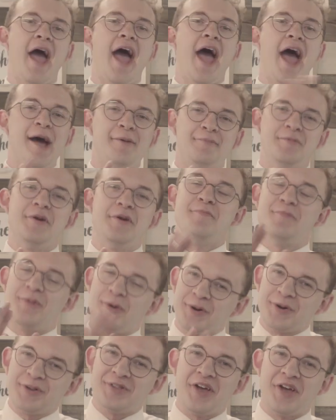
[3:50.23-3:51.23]
Happy
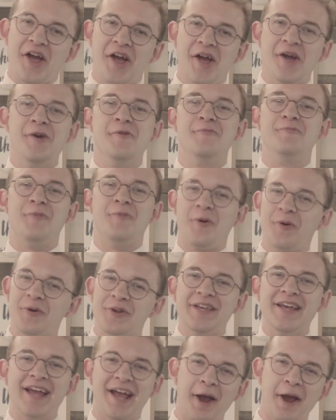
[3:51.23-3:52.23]
birthday,
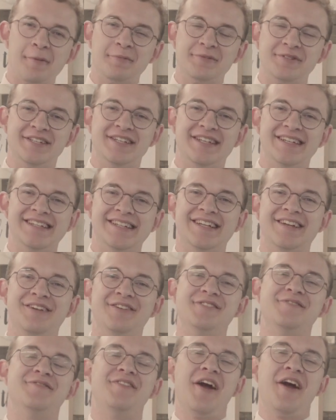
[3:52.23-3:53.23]
Marti Hampton.
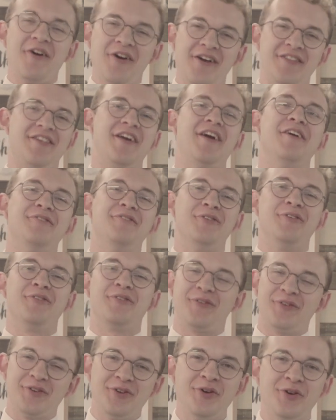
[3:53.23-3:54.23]
Very thankful
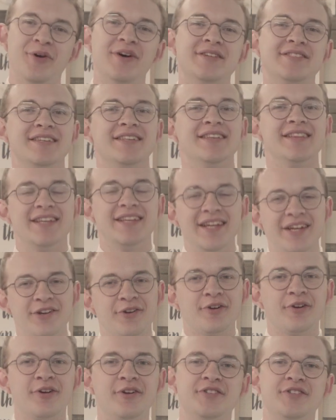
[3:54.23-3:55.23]
for you as a
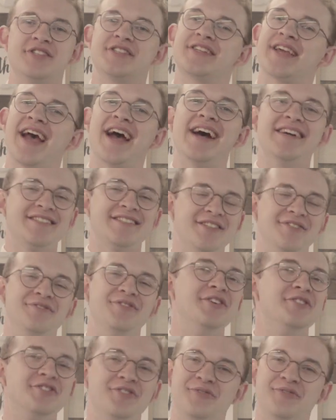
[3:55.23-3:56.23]
leader, just casting a
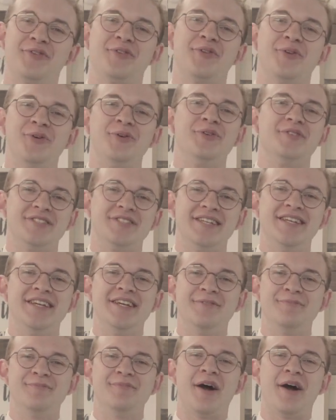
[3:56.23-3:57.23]
vision for the whole
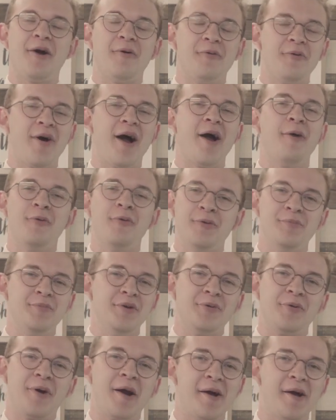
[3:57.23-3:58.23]
team. I know I wouldn't
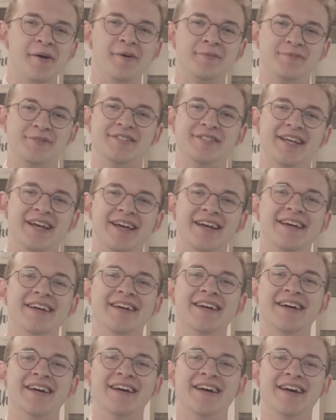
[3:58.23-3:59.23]
be where I am
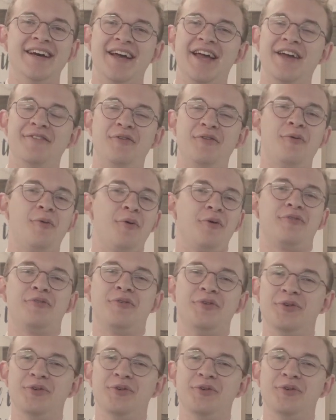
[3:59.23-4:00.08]
today if it weren't for